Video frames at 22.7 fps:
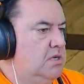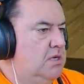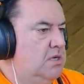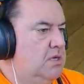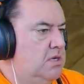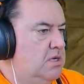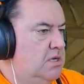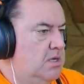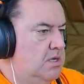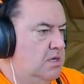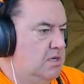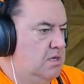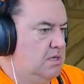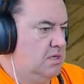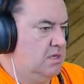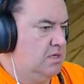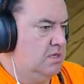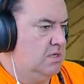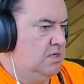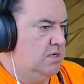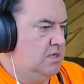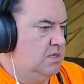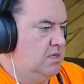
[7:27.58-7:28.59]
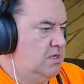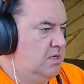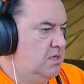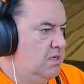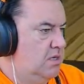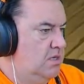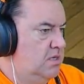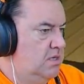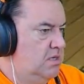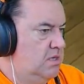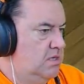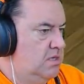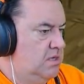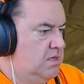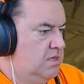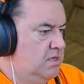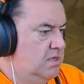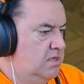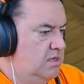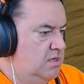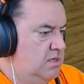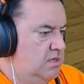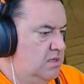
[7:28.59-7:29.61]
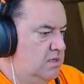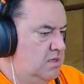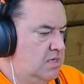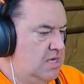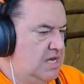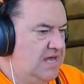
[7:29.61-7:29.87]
No one is speaking in this clip.